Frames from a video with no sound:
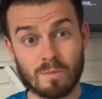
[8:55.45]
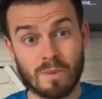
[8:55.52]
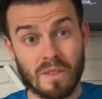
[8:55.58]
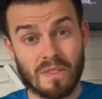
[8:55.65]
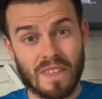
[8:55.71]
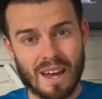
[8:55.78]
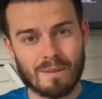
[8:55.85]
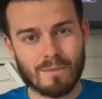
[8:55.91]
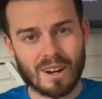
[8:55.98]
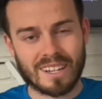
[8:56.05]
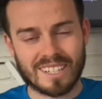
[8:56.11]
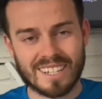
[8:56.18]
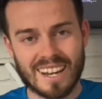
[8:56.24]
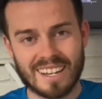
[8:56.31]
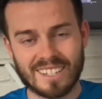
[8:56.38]
but that might
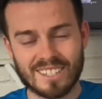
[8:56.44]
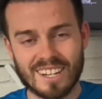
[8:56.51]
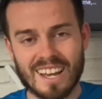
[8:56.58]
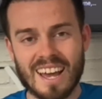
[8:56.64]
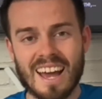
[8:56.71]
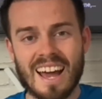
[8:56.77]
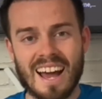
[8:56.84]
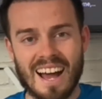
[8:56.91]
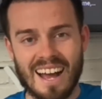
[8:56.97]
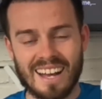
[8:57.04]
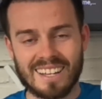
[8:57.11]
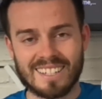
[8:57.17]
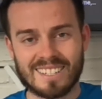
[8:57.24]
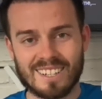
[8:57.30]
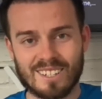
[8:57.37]
change
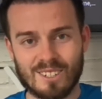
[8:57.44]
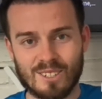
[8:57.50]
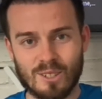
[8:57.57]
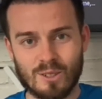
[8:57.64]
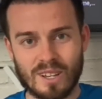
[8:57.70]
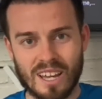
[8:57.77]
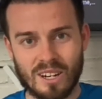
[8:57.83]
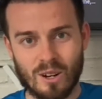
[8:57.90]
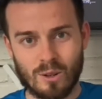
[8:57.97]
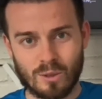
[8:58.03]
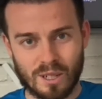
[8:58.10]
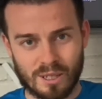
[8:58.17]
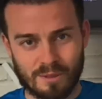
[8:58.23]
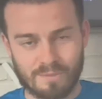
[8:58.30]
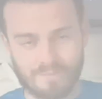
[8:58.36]
as you get older.